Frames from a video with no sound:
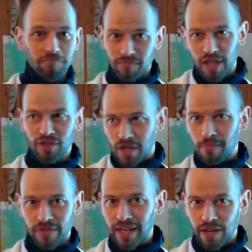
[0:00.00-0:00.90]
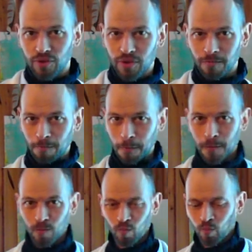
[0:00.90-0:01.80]
not something else.
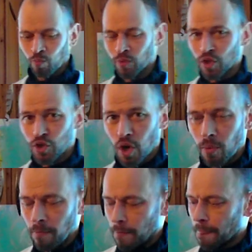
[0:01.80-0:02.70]
So,